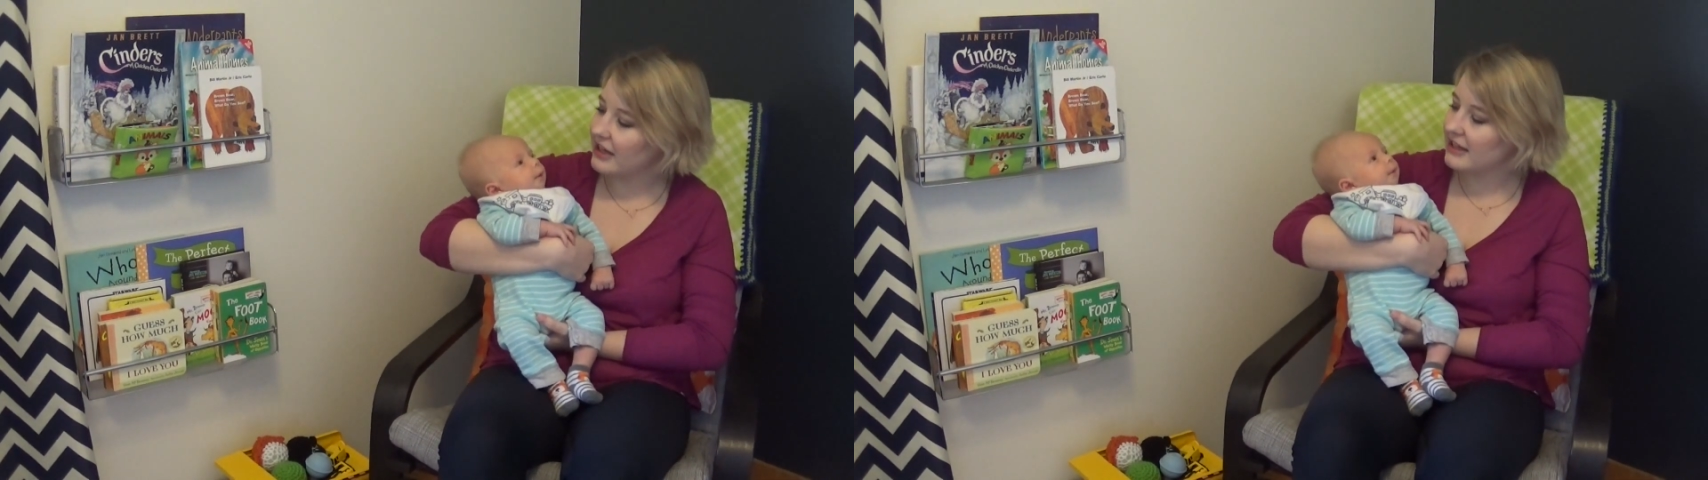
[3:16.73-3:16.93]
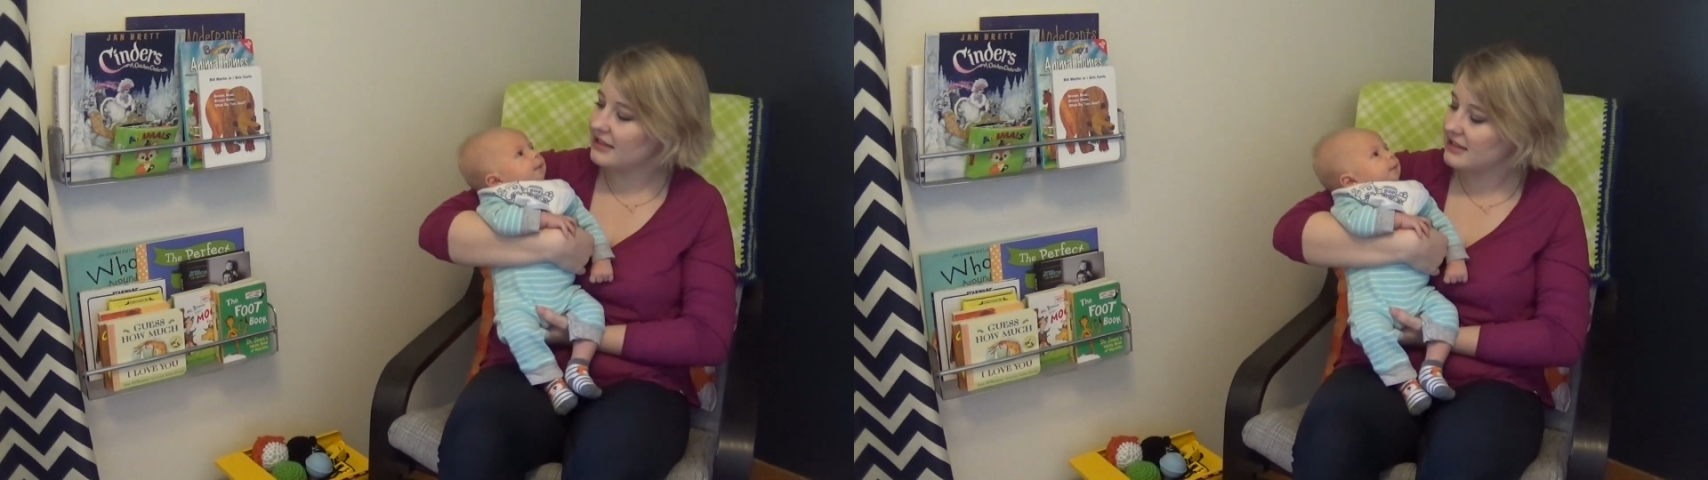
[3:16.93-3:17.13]

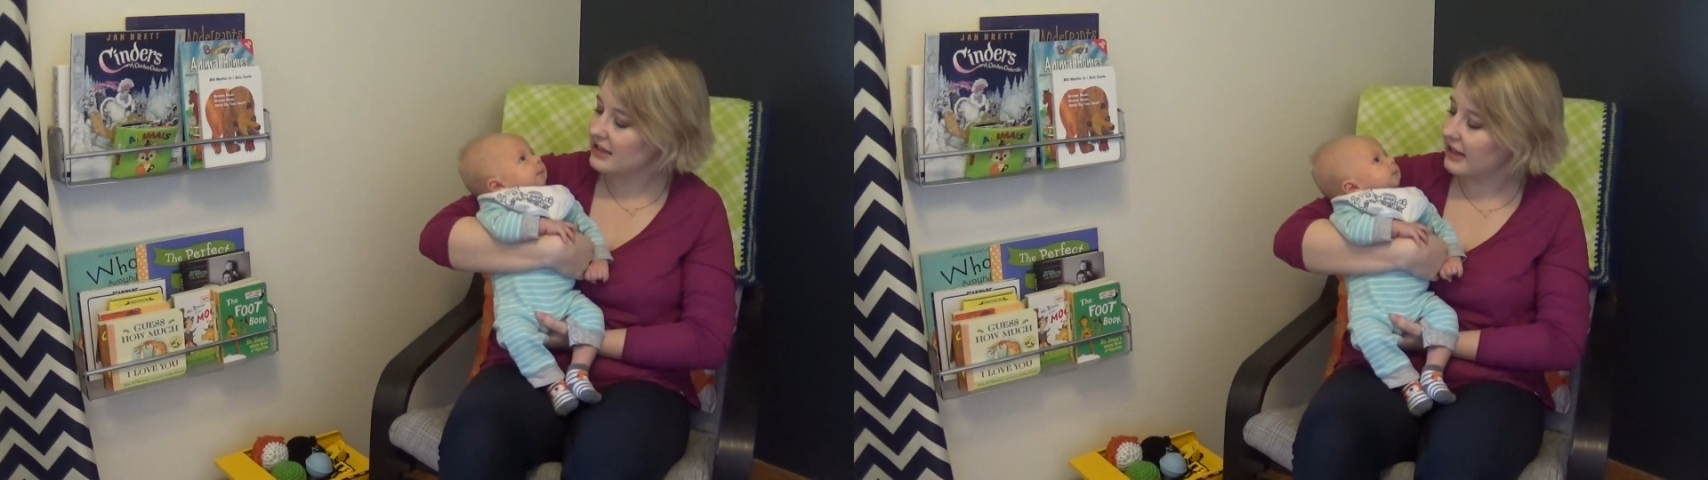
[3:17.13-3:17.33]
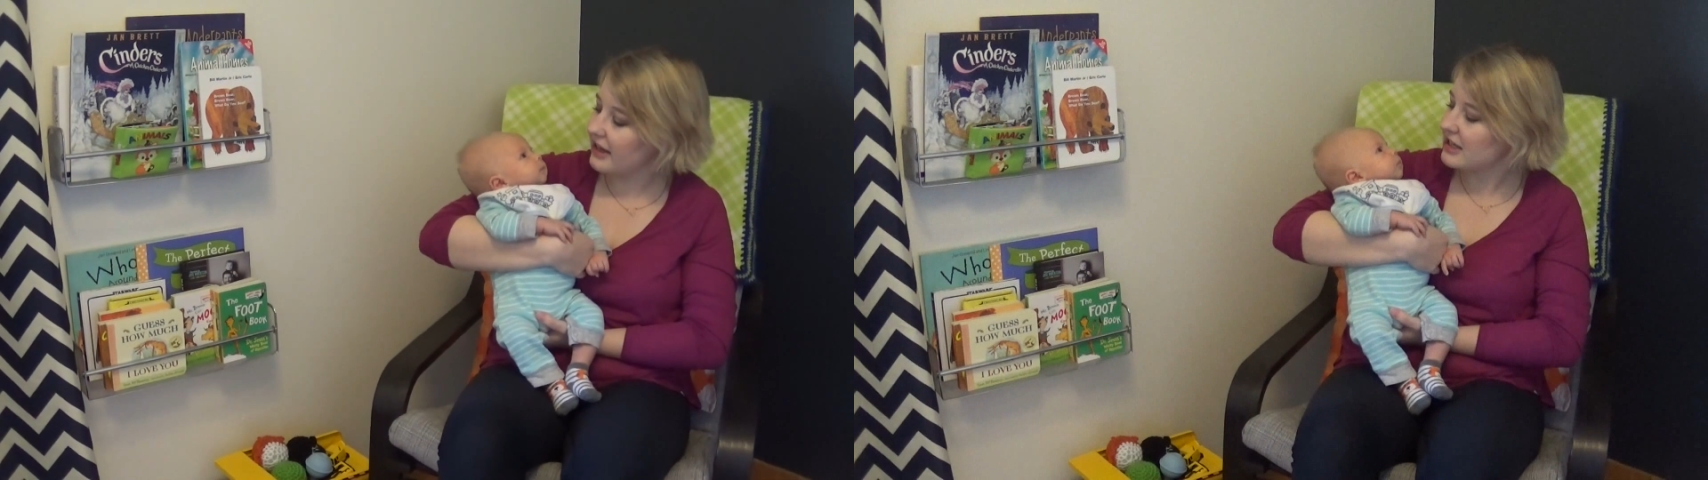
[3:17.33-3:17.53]
he gets
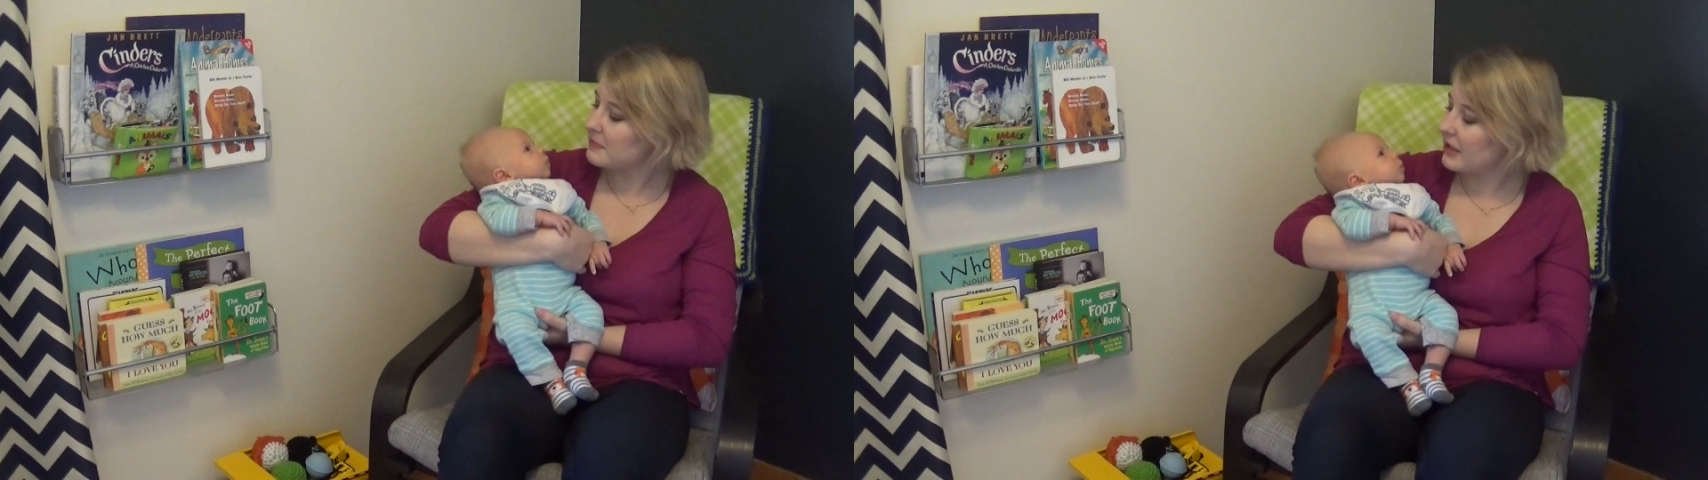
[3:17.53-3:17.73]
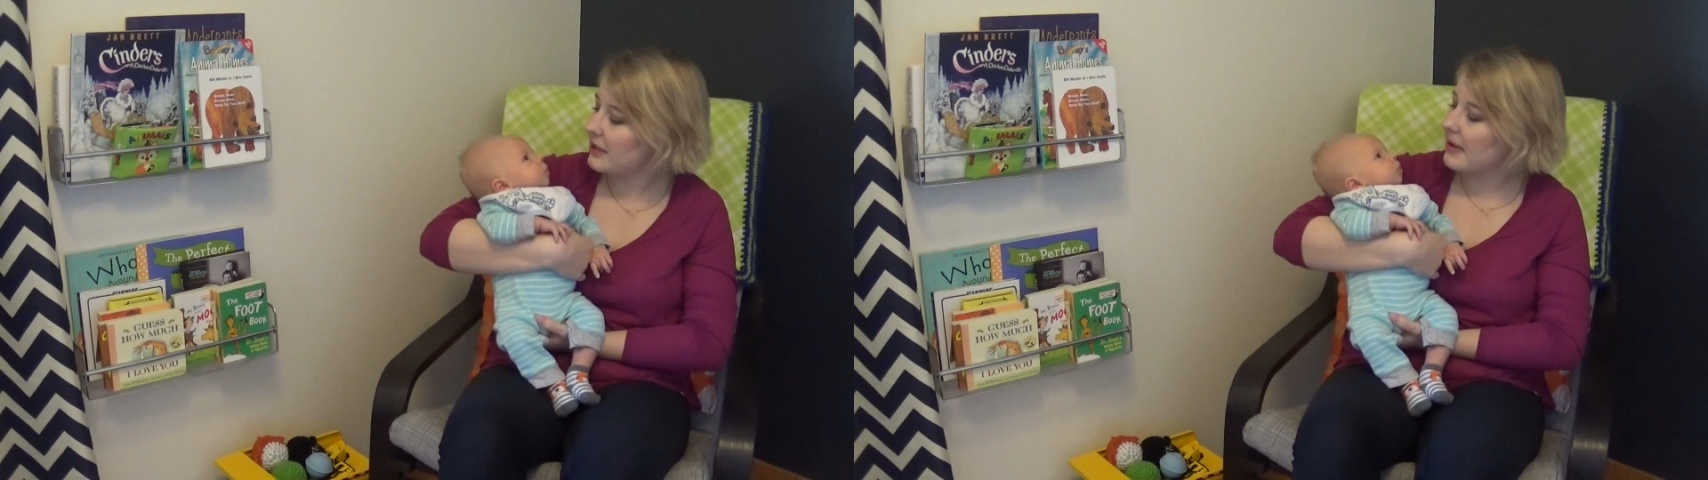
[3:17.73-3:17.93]
to lay on
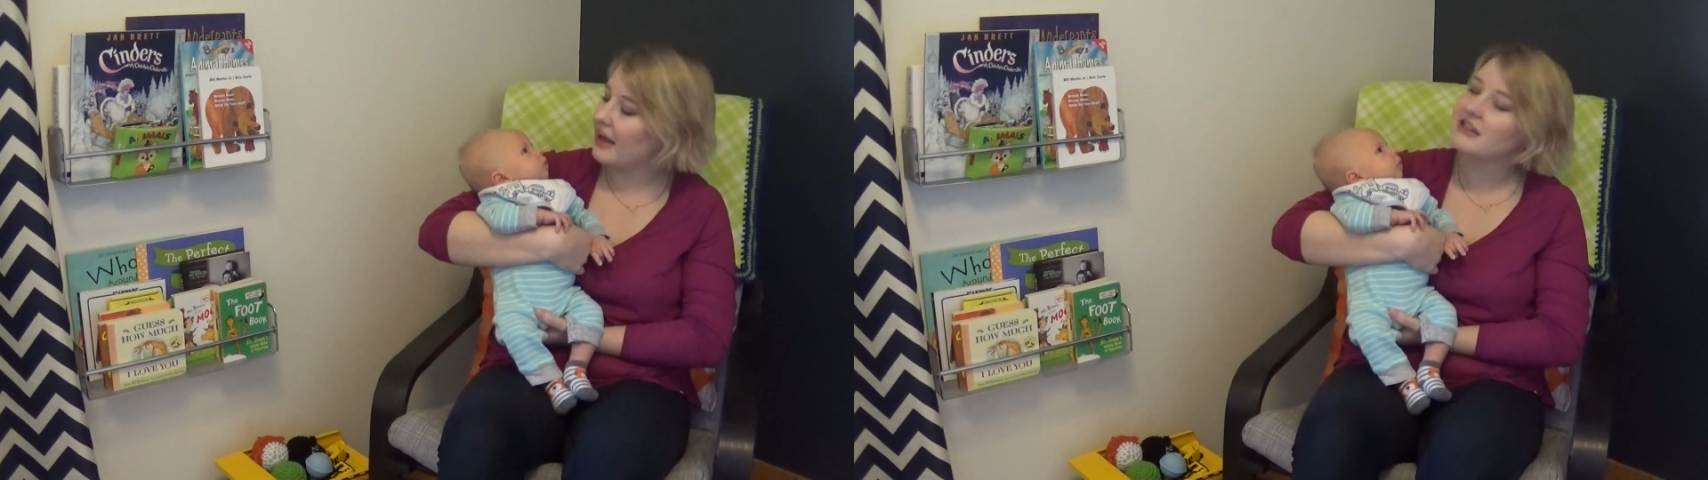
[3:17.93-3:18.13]
his play mat